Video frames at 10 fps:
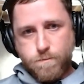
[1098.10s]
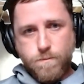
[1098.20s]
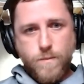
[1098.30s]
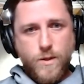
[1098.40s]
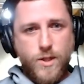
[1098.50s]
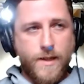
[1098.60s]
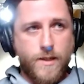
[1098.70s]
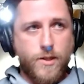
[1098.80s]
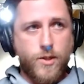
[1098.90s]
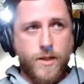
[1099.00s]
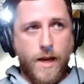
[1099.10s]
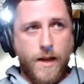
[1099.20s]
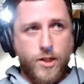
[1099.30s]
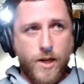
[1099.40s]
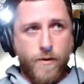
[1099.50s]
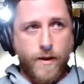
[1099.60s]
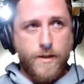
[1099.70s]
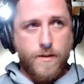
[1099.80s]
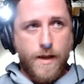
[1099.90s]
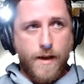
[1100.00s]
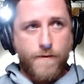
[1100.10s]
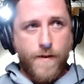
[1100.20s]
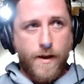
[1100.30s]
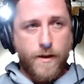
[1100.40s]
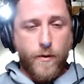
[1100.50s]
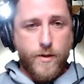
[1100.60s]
Genesis just kind of generates that value.